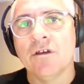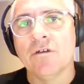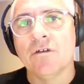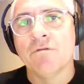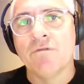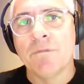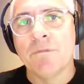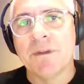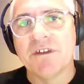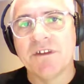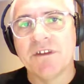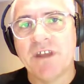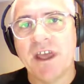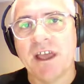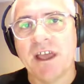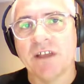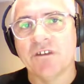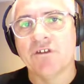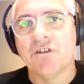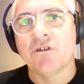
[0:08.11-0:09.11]
from a
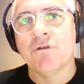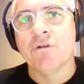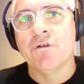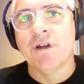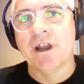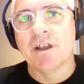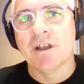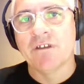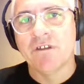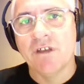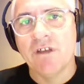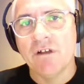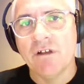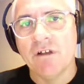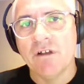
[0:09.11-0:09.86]
text or an Excel